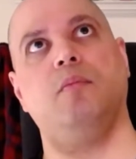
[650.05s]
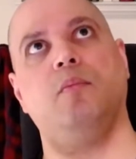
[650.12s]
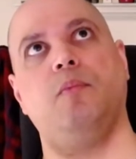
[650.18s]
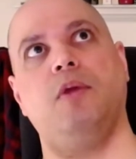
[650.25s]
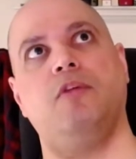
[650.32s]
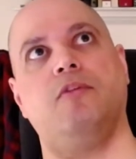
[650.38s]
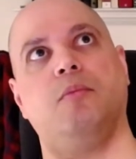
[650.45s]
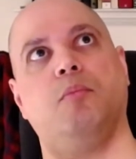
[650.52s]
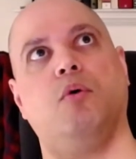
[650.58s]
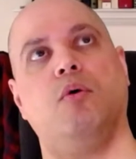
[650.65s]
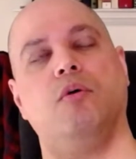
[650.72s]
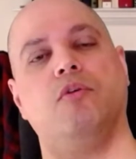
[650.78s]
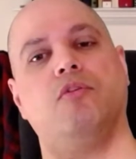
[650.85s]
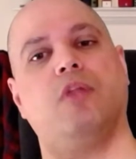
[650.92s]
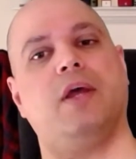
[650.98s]
is
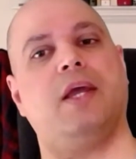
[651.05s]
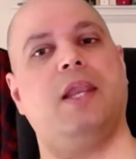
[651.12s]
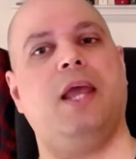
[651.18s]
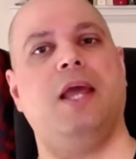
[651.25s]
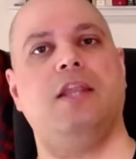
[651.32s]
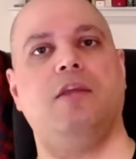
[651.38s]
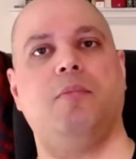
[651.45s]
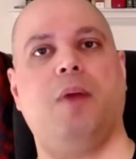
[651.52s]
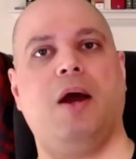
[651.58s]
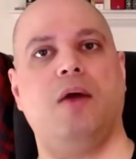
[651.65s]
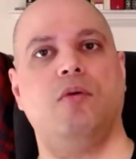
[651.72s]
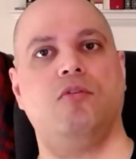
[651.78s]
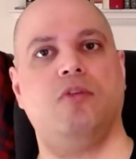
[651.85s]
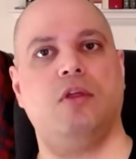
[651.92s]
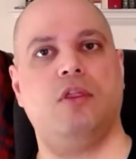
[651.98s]
important, like an
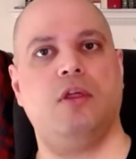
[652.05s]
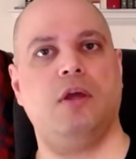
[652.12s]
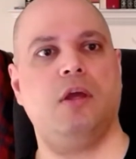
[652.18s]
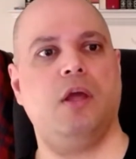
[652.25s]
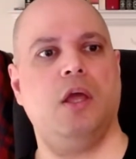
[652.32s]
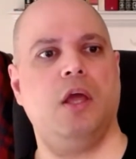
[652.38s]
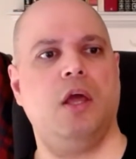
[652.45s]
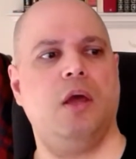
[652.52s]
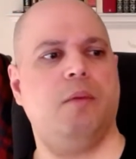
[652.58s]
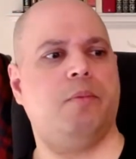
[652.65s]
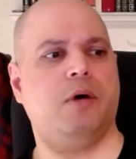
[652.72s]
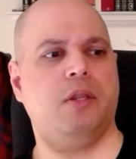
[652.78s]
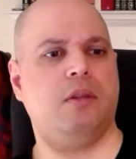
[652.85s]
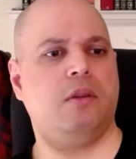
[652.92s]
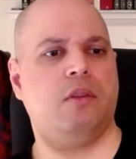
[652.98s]
anti-piracy thing,
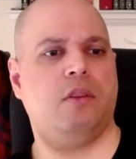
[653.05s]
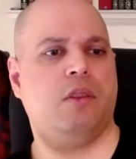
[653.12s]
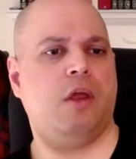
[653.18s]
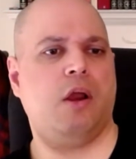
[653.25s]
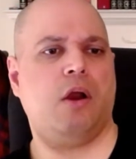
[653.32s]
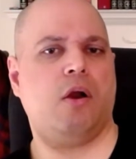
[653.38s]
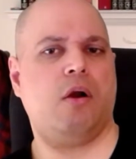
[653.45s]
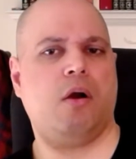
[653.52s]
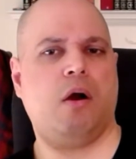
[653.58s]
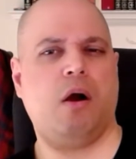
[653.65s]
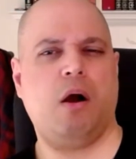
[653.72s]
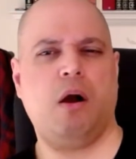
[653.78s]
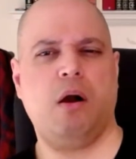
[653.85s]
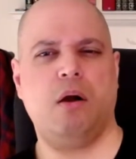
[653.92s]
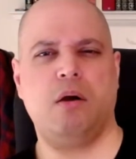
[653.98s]
but there
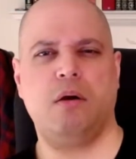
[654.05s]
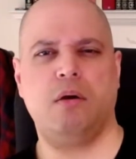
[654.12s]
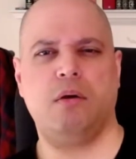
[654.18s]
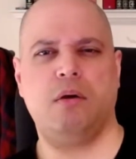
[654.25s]
are